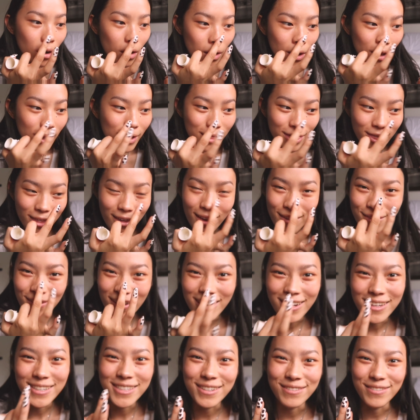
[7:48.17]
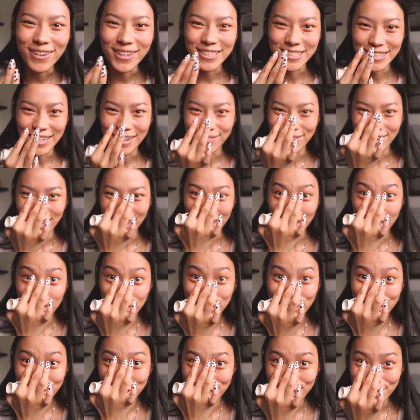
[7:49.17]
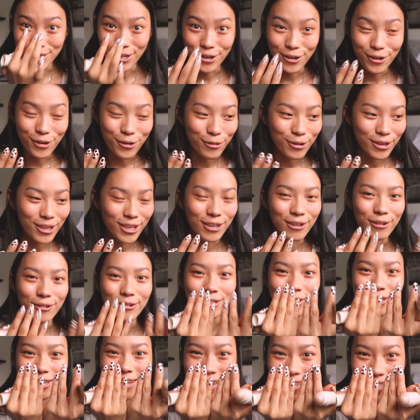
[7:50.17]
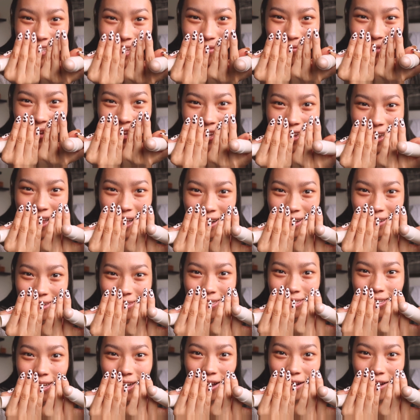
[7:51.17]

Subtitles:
I think I'm adding too much now, but like it's so cute. Do you guys like my nails?